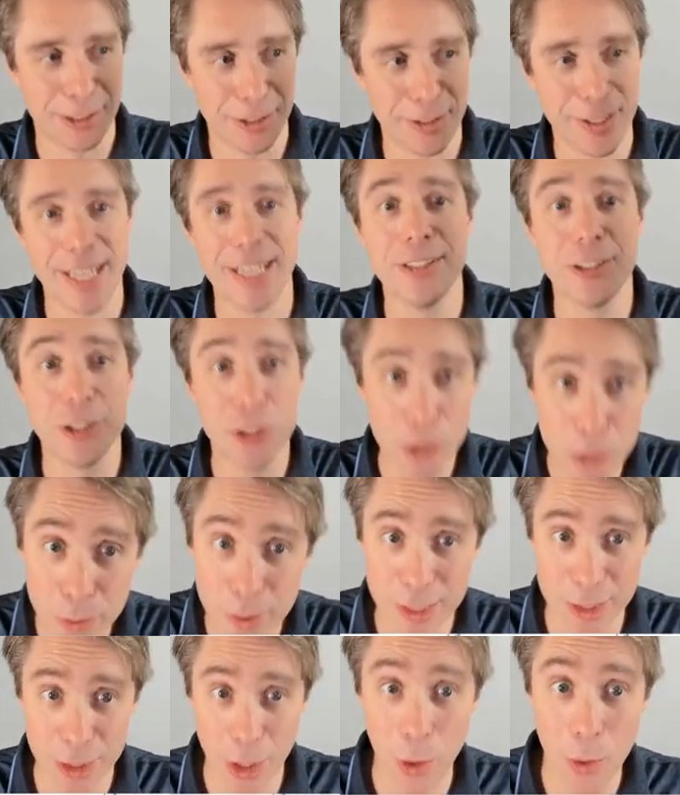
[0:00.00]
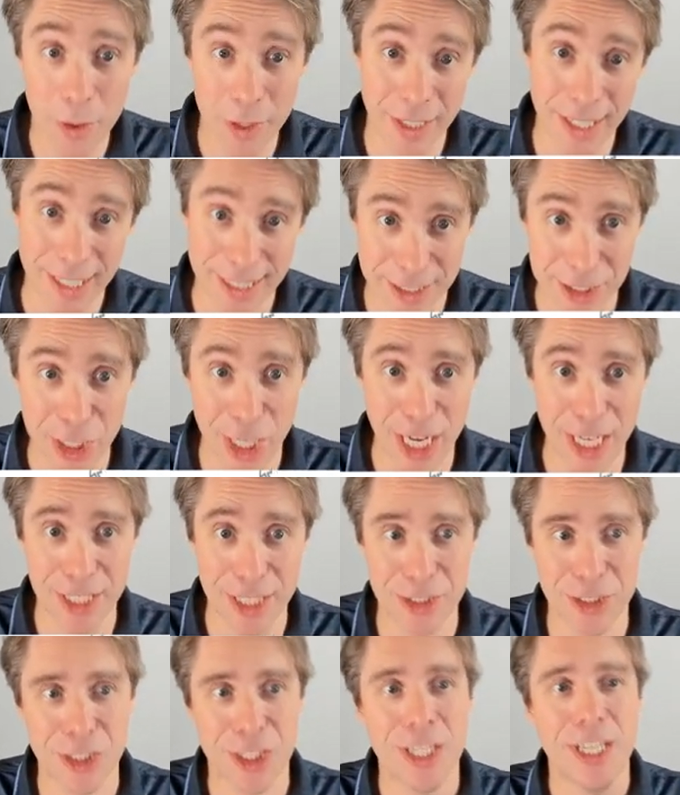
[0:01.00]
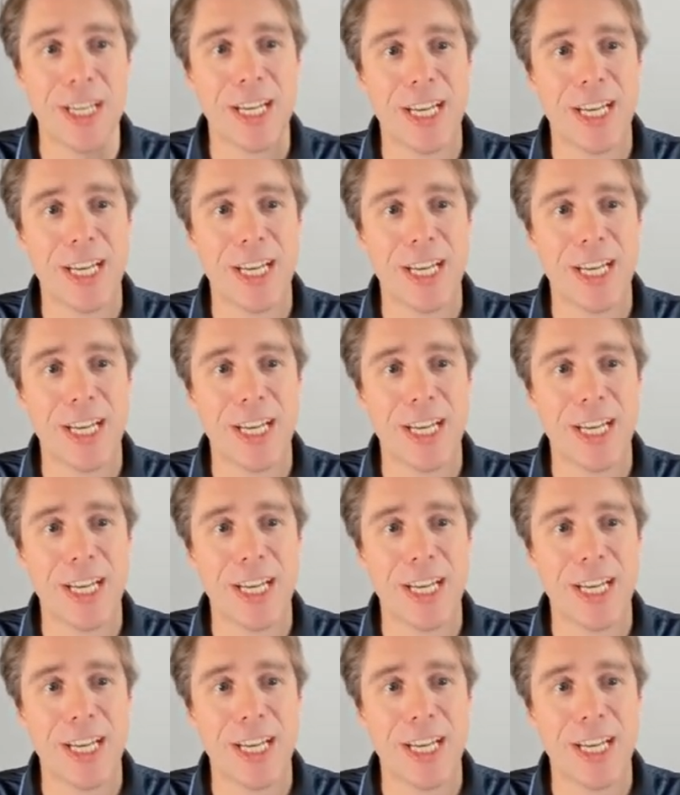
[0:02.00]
They do a token exchange